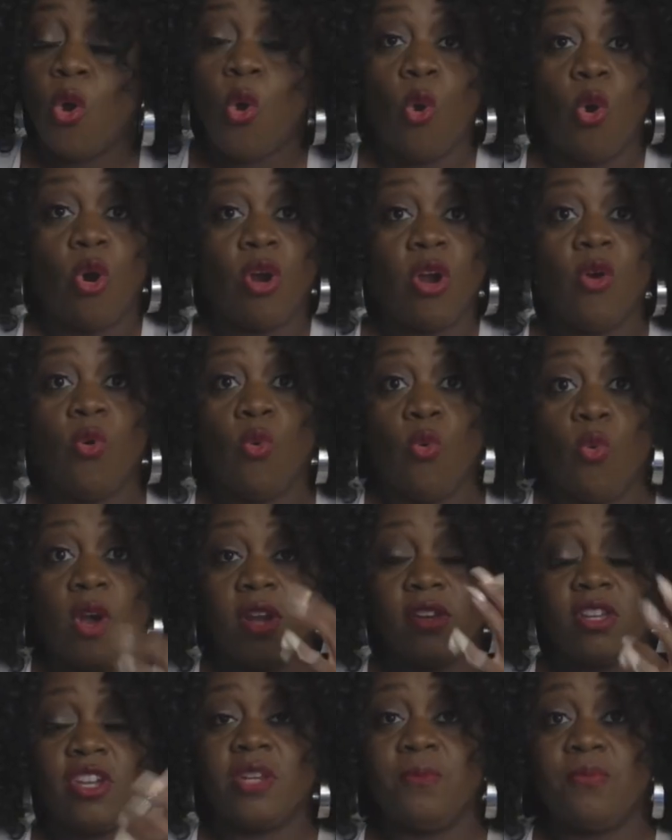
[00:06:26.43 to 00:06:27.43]
Or
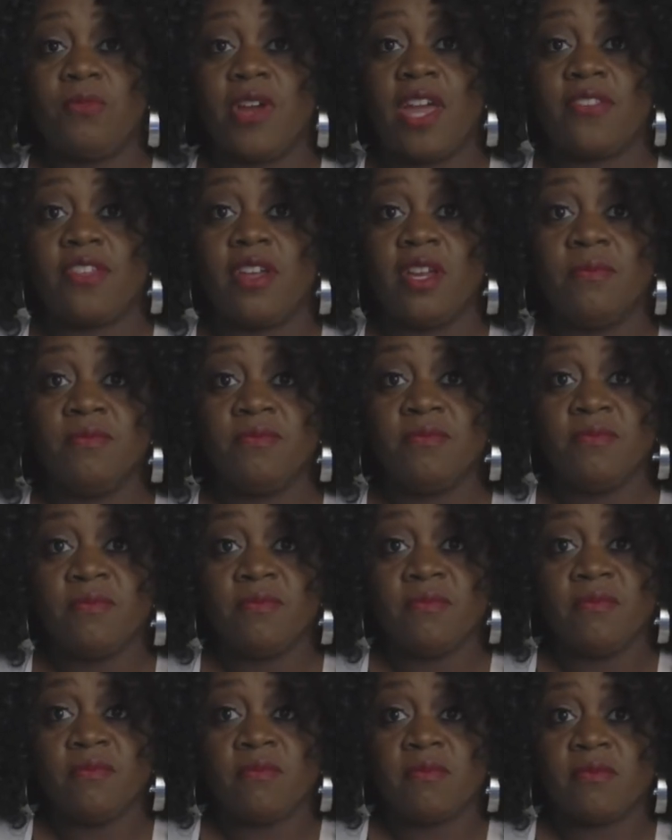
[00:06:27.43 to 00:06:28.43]
one good breath.
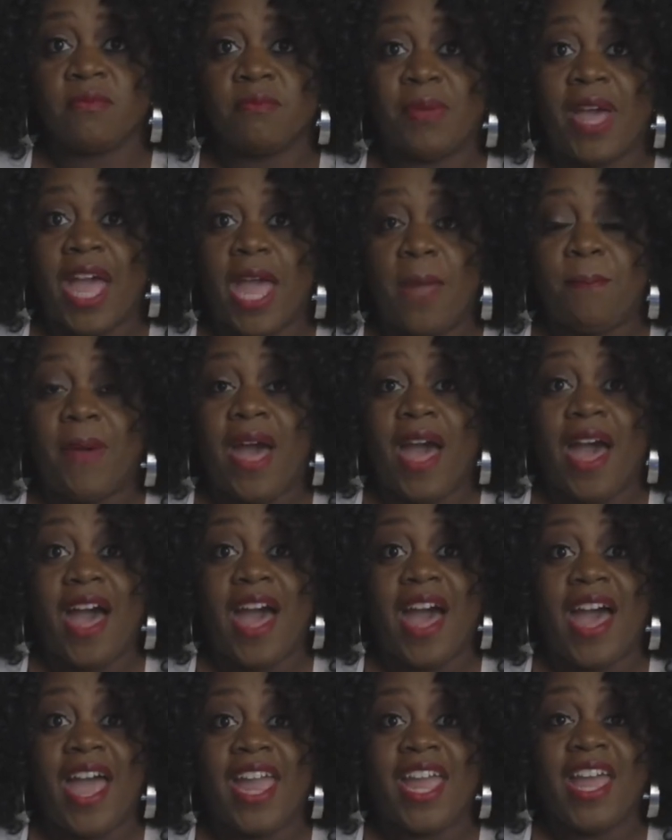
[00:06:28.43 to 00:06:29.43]
Bye
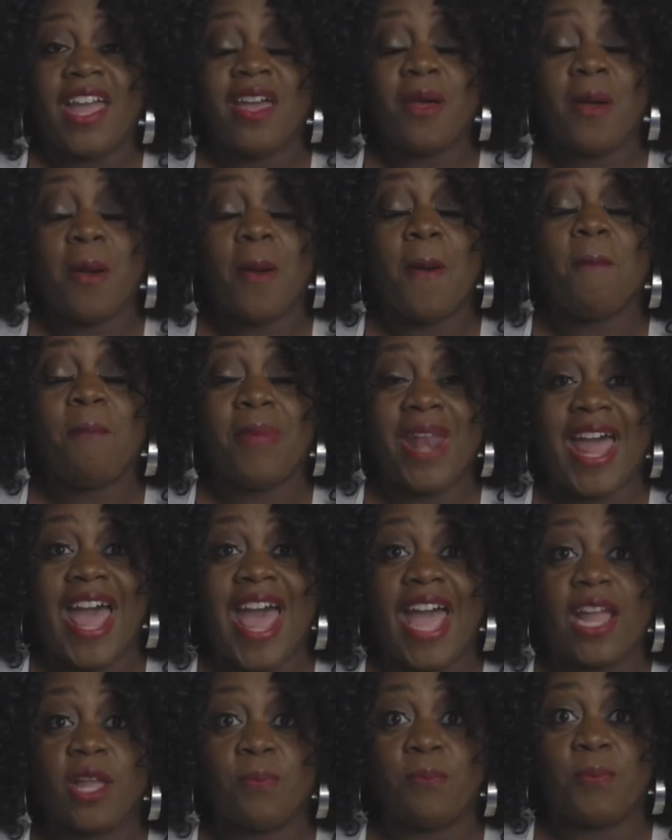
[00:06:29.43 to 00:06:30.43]
bye
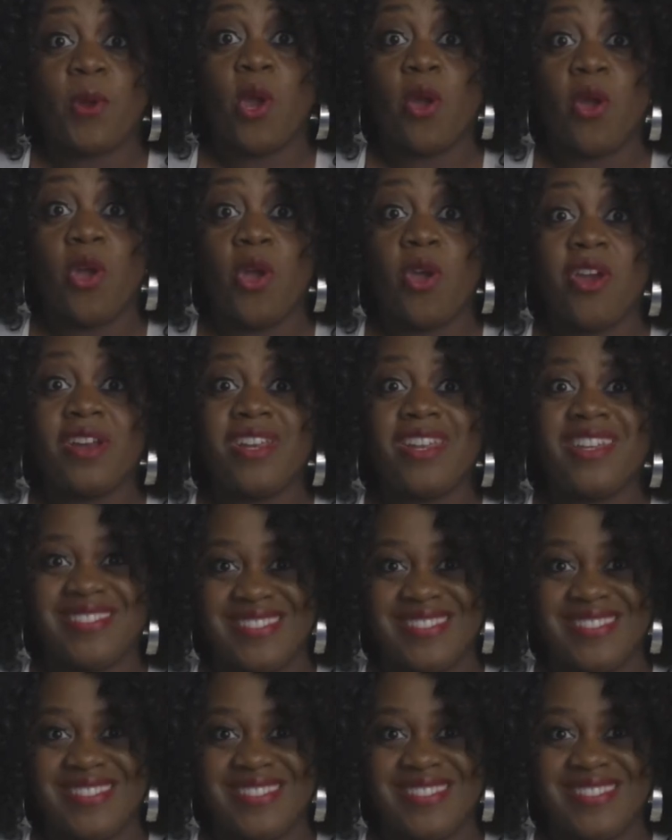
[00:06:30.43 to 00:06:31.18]
Blackbird.